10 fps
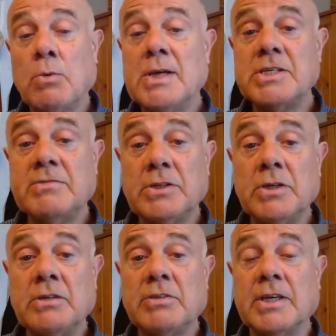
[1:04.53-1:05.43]
ways of
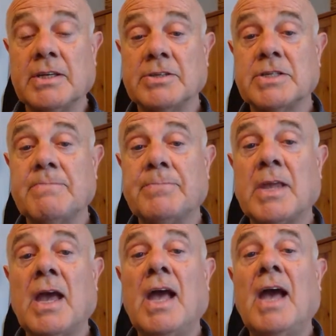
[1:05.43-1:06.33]
doing things.
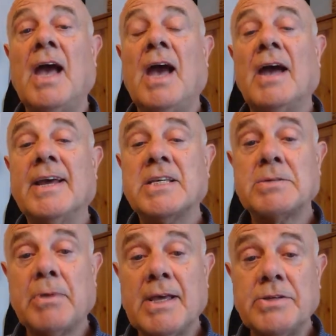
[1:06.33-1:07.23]
And I
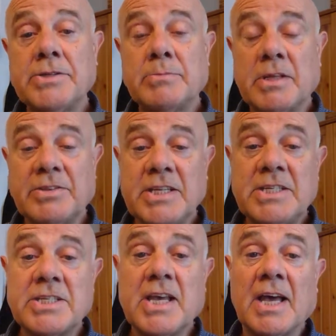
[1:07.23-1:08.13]
explained to him that
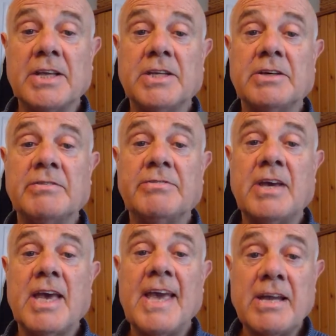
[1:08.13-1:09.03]
these kind of
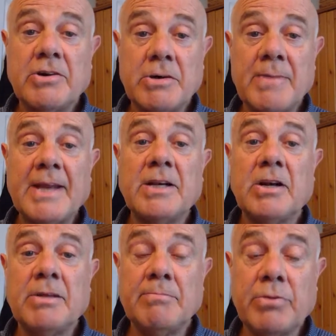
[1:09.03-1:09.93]

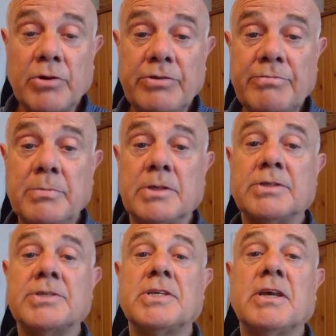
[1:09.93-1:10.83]
incremental
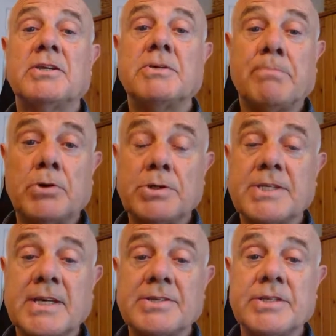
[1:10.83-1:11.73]
improvements to
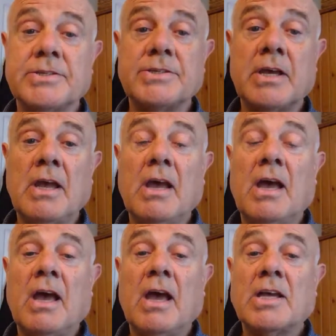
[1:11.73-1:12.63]
processes
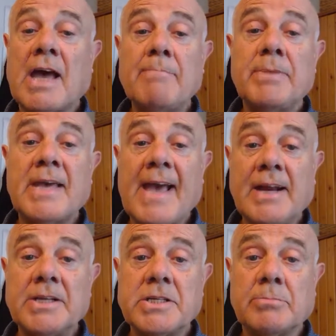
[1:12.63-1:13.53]
can be
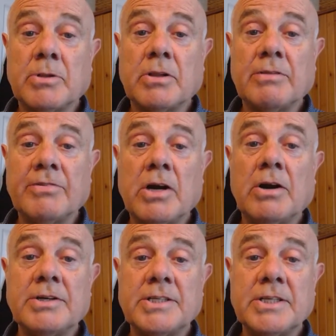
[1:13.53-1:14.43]
eligible for
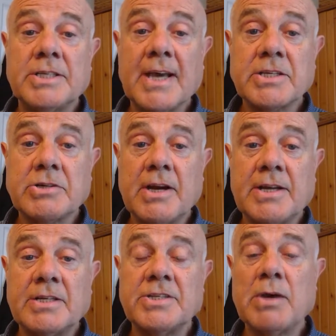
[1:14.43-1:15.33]
R&D tax
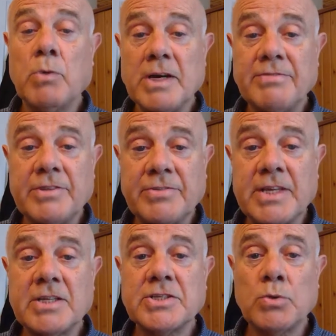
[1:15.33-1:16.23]
credits. They're one of the
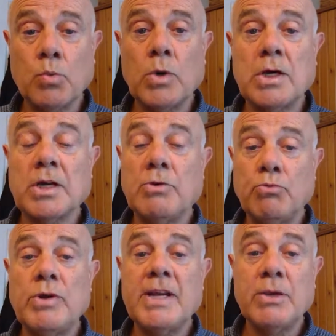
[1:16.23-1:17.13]
things that work
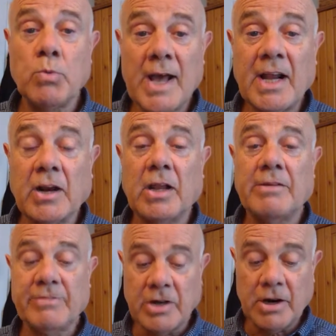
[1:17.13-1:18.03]
really well
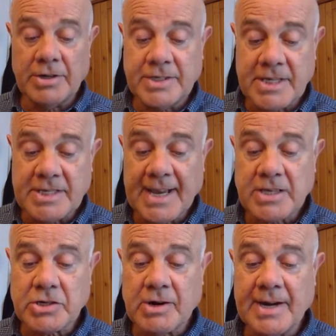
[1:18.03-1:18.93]
for R&D
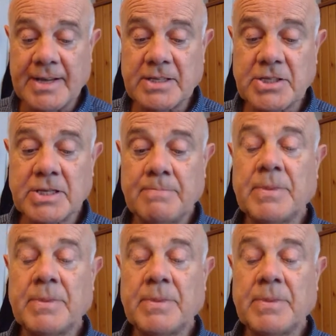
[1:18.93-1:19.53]
tax credits.